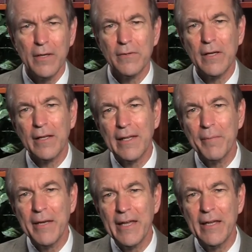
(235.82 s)
See,
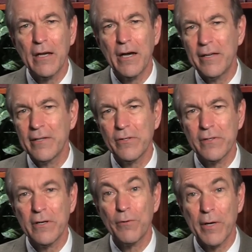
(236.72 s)
eliminating
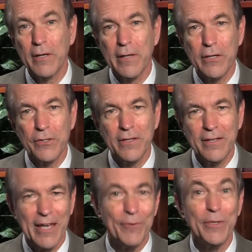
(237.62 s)
unnecessary
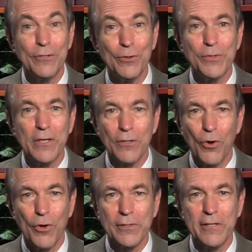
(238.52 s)
regulation and reducing
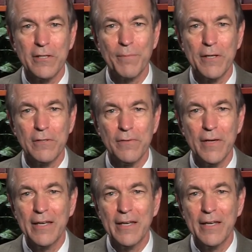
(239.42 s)
costly expenses